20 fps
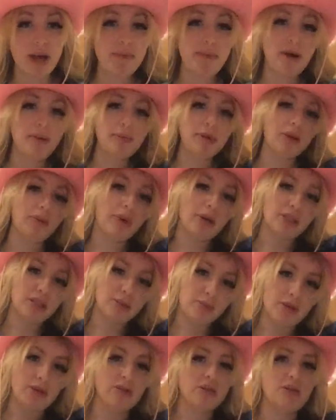pumpkin
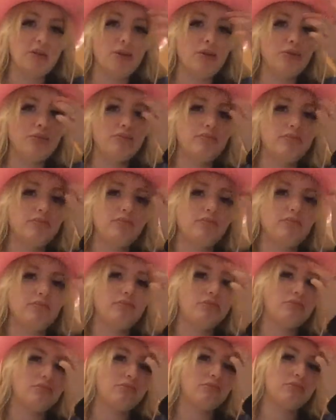recipes, so
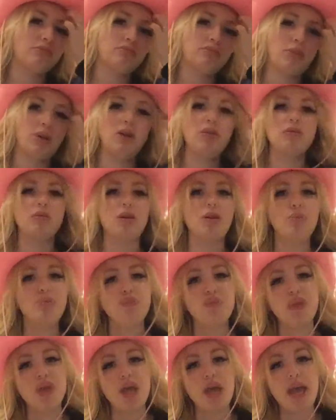I don't know.
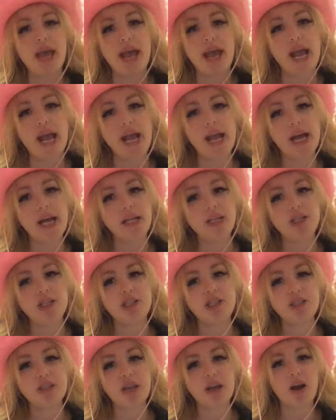And
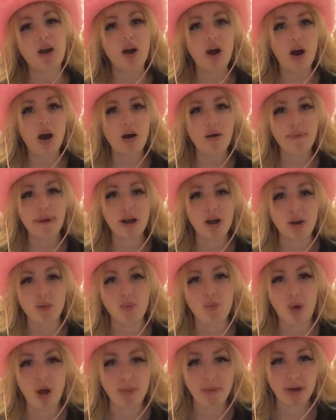she's like, oh my God,
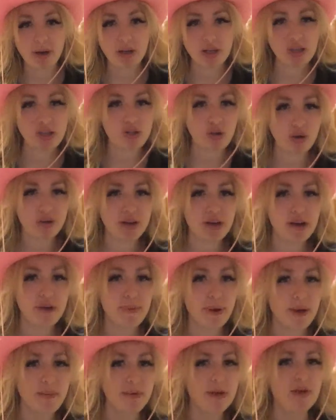Walmart is sold out of
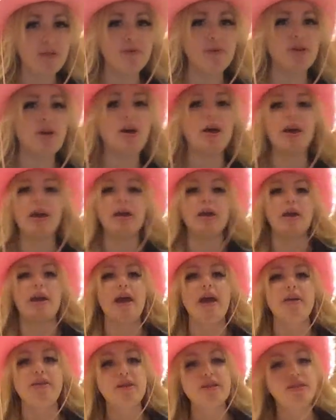pumpkin puree.
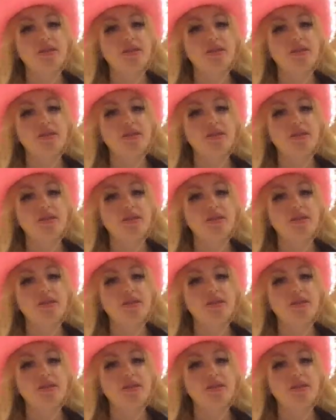And this